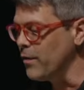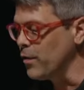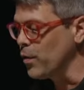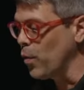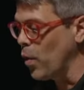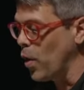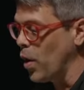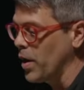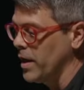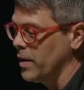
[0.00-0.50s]

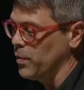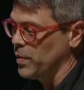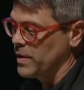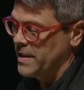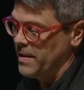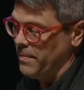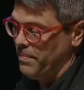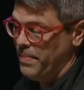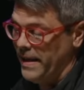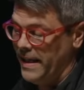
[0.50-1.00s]
wanted was
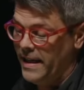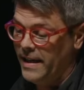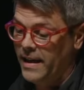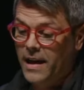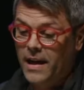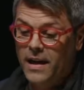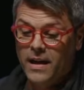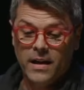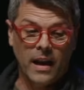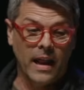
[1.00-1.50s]
to be
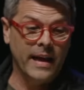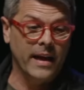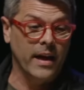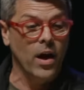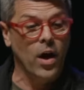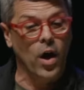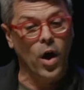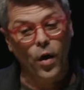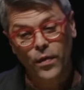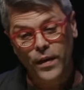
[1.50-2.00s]
like
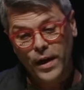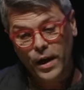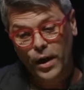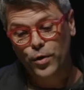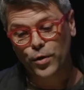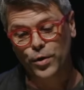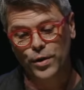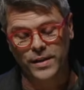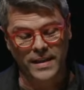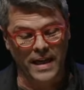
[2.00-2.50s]
on the
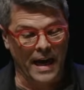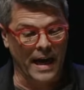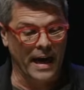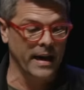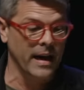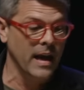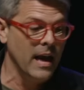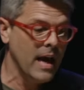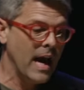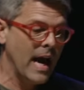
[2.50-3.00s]
other side.
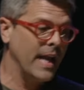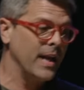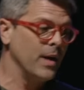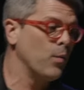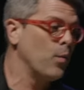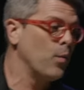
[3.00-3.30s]
I didn't